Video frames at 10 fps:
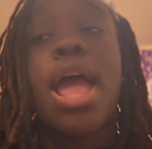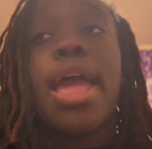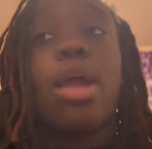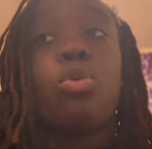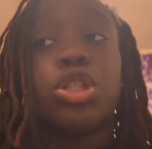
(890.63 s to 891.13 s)

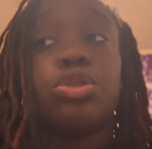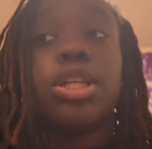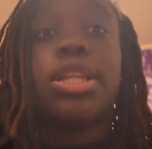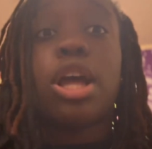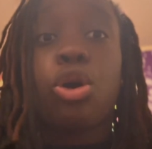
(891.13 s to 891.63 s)
and once you
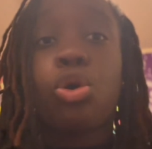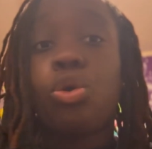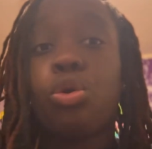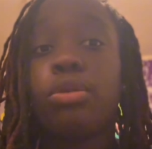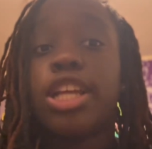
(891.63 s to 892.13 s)
get in that
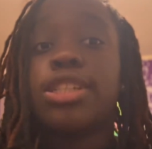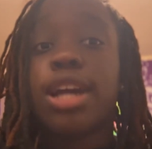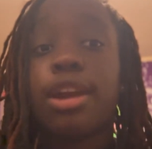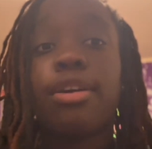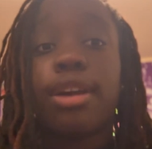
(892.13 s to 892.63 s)
hole, it's
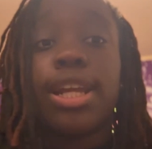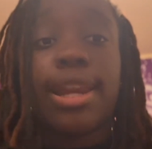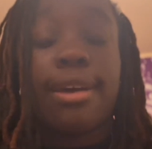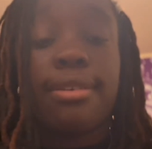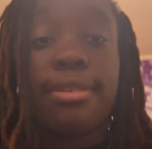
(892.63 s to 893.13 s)
kind of hard to
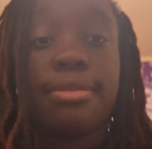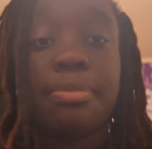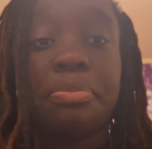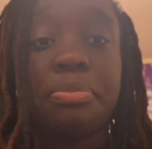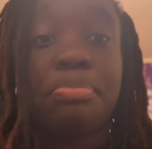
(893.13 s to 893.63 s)
get out
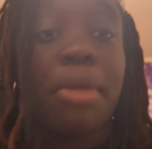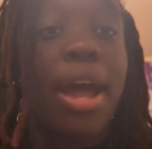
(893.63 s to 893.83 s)
of. My